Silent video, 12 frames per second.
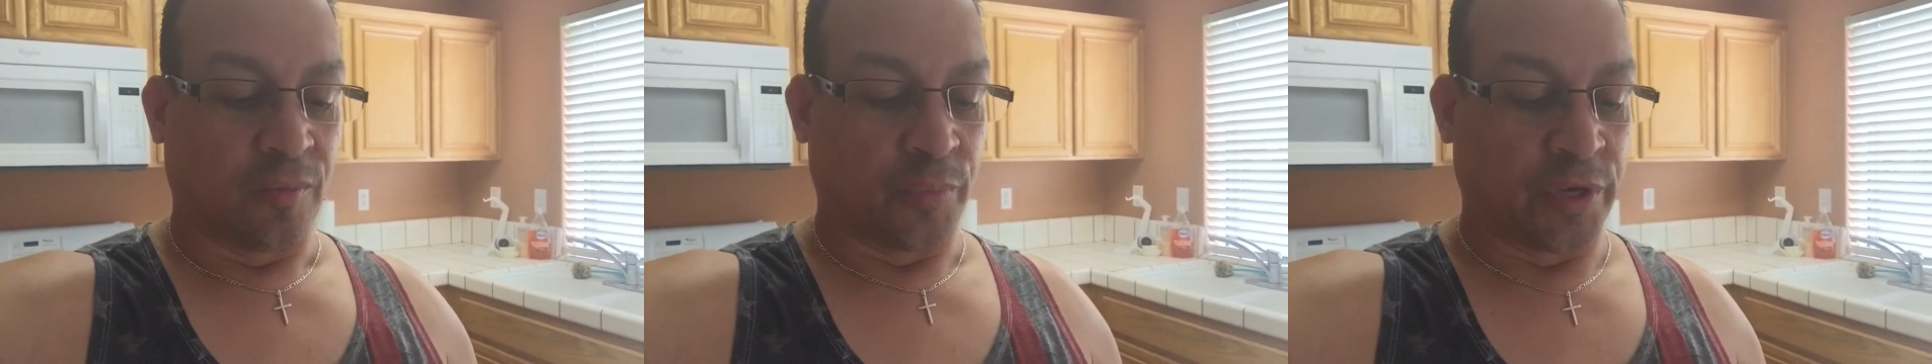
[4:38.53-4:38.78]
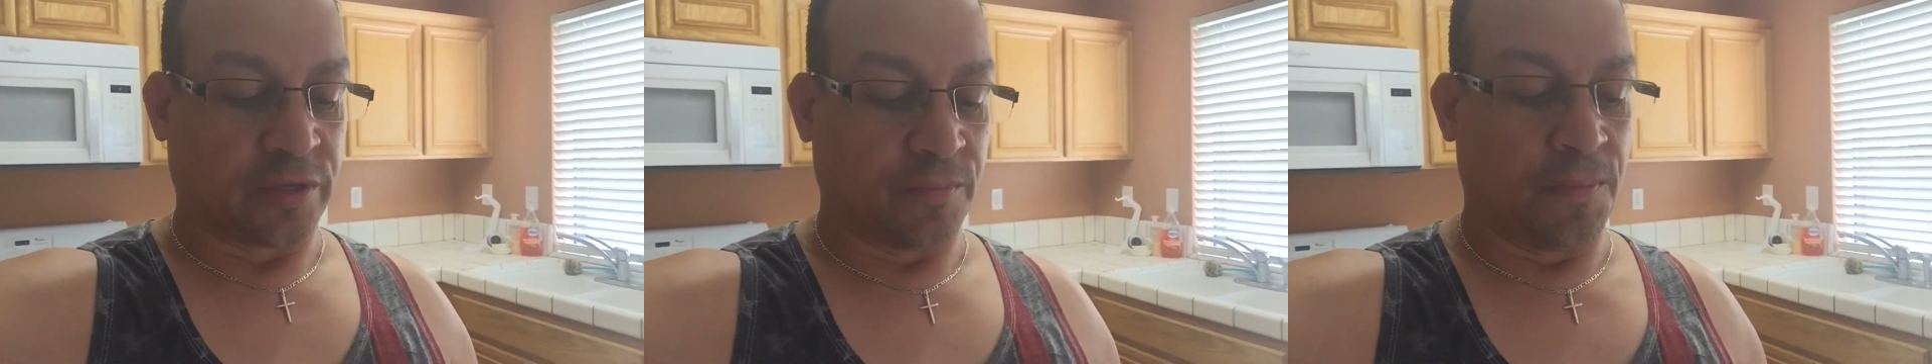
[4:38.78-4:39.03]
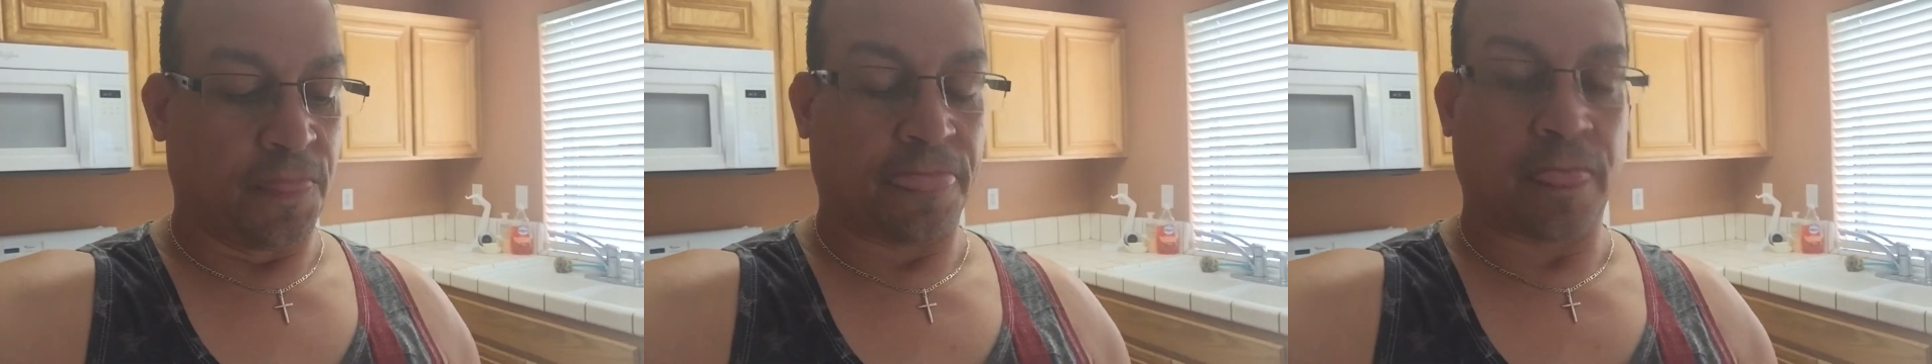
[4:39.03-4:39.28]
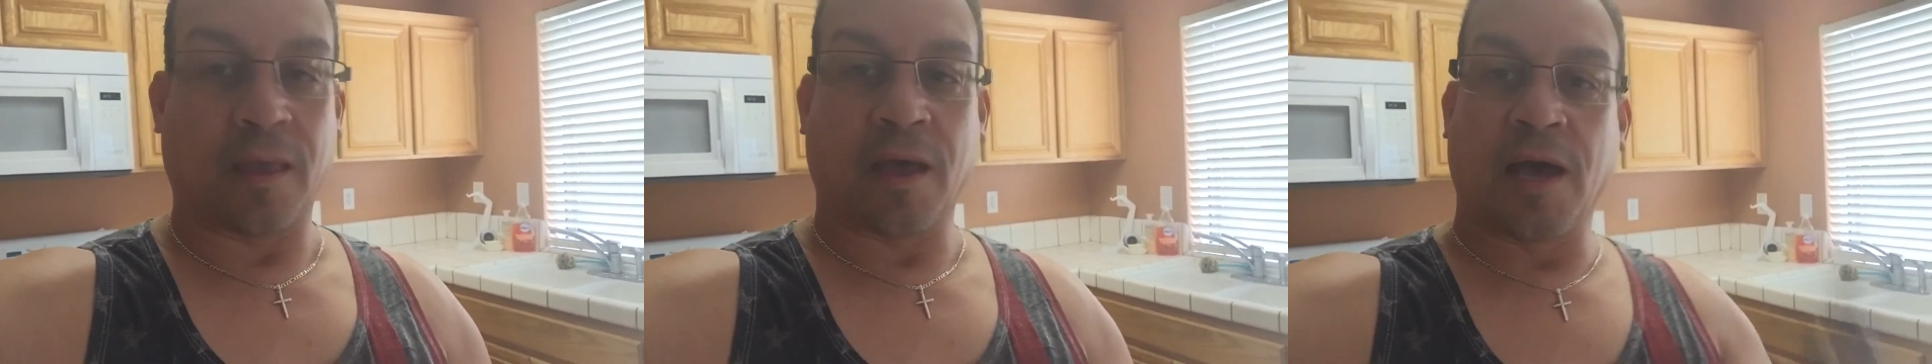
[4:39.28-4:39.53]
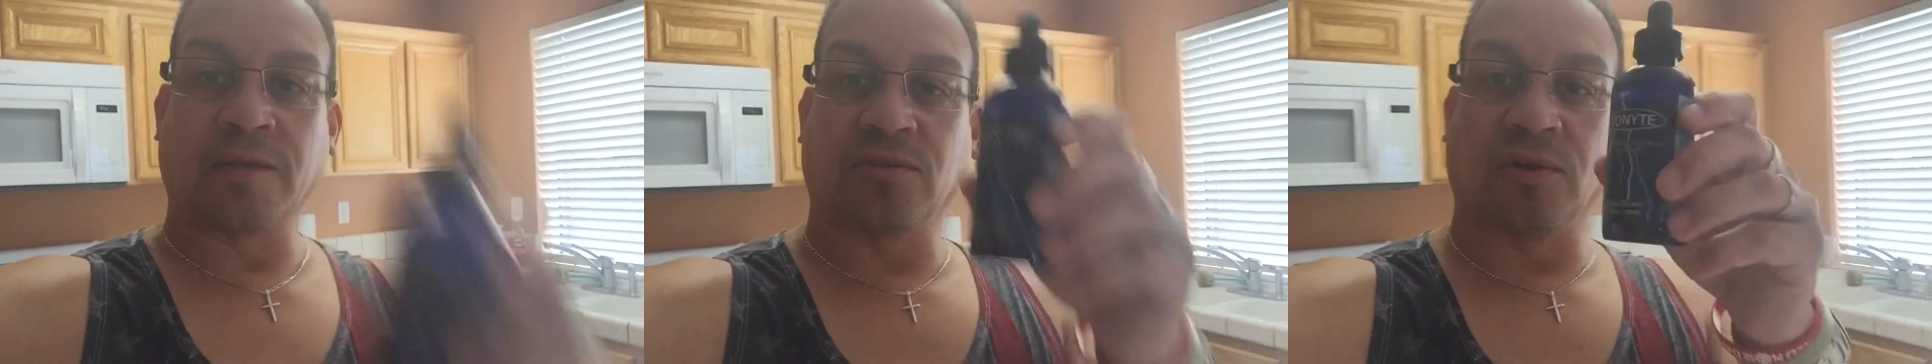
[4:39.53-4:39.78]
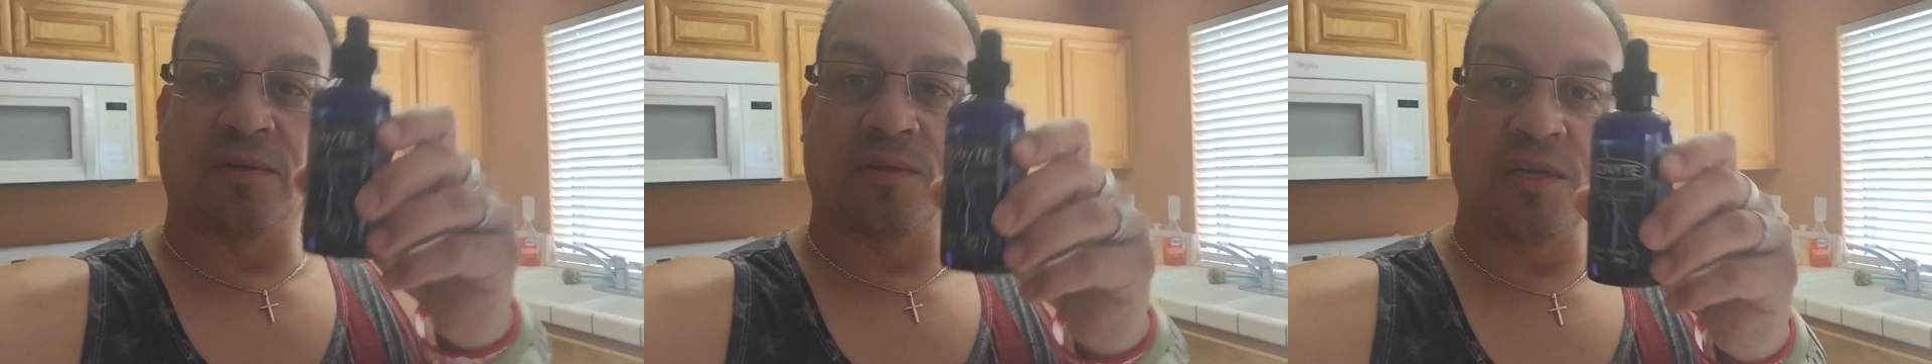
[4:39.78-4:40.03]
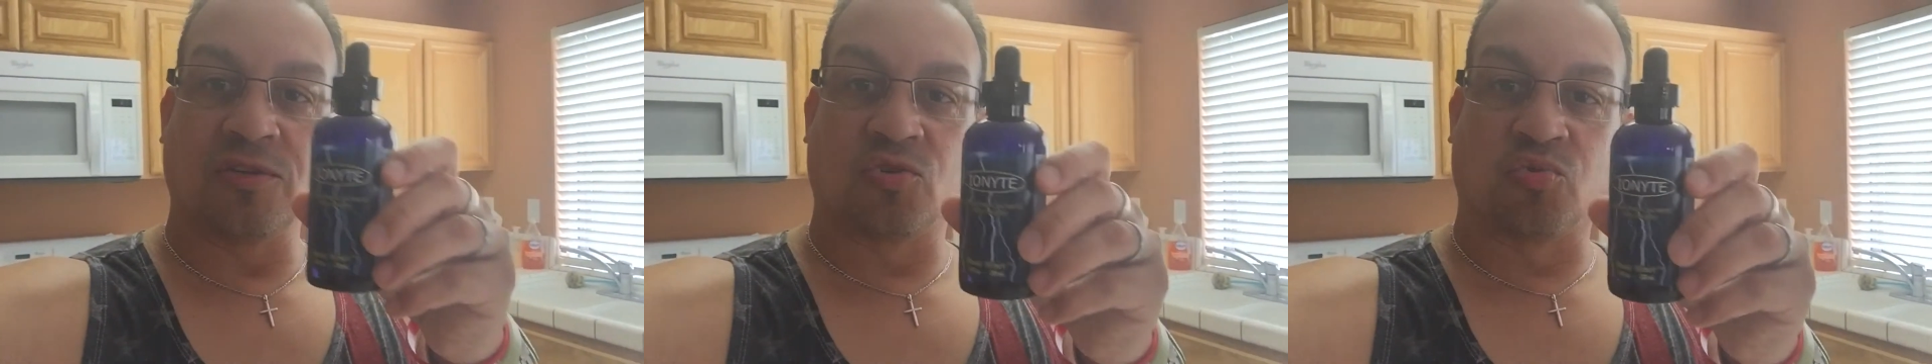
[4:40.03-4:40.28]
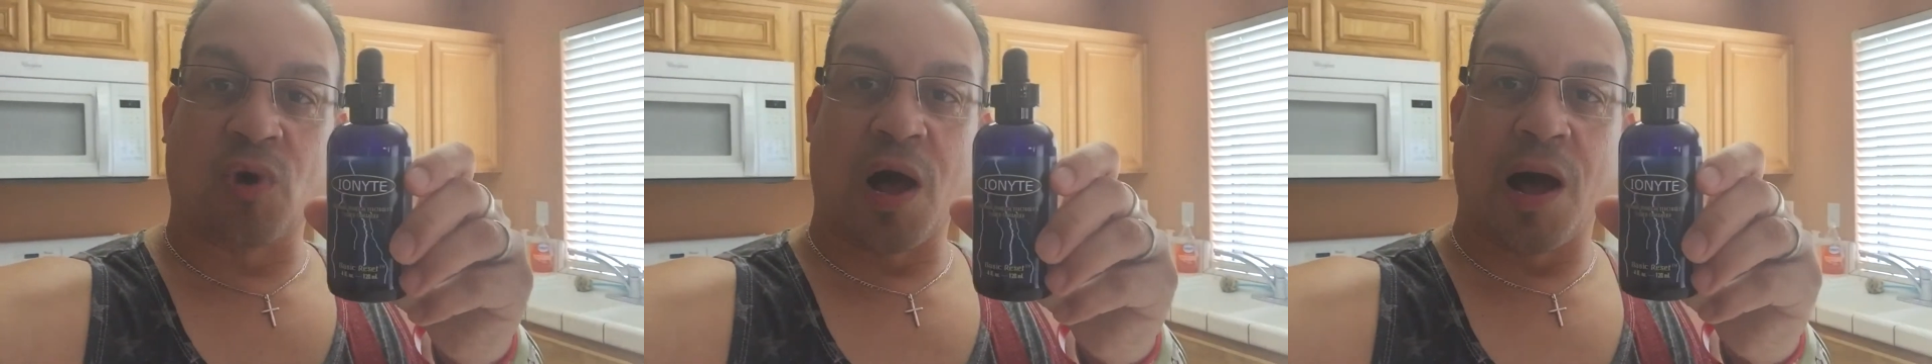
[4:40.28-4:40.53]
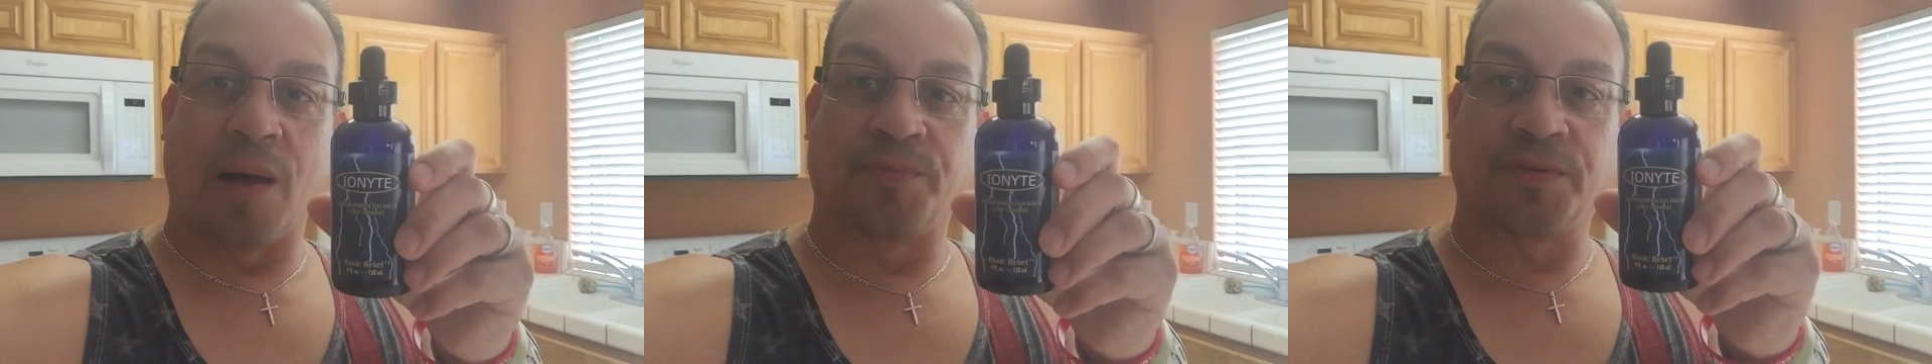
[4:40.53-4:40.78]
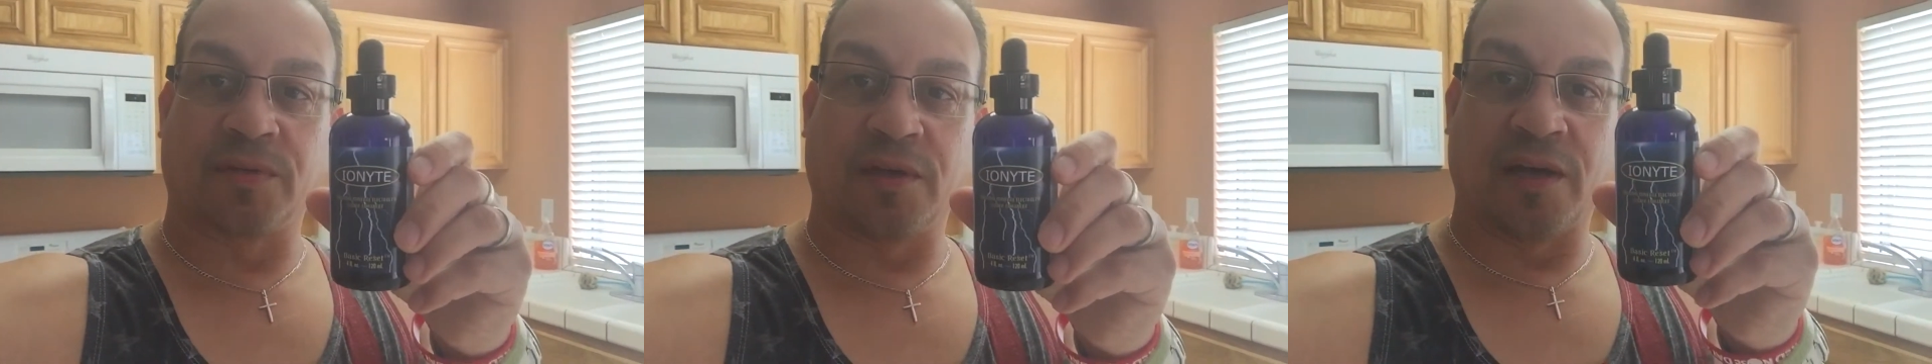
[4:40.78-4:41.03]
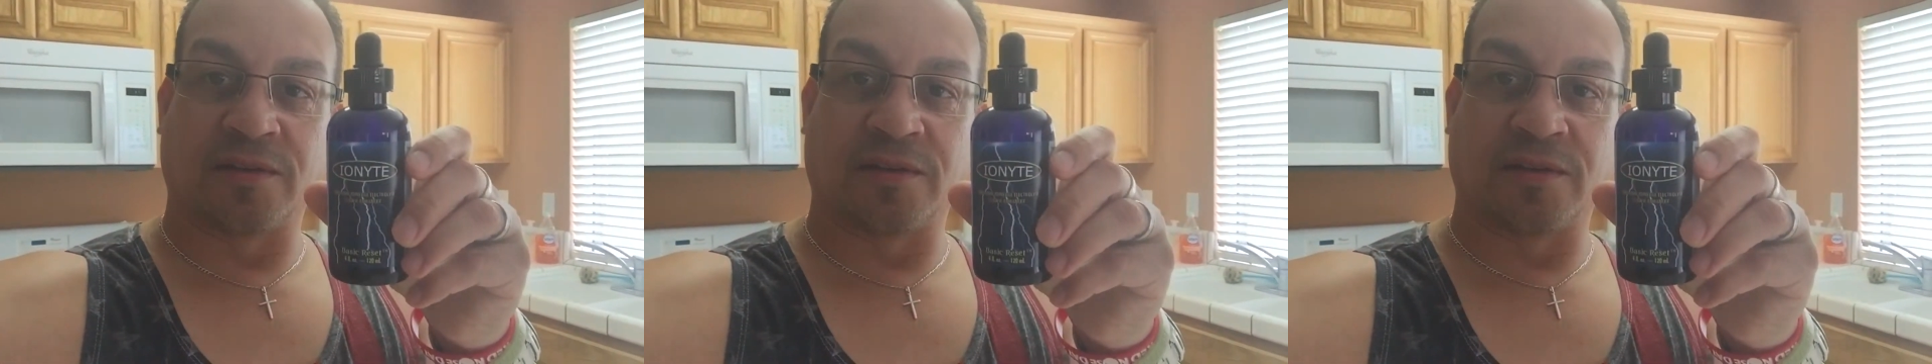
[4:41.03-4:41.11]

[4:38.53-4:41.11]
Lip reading: But I took these drops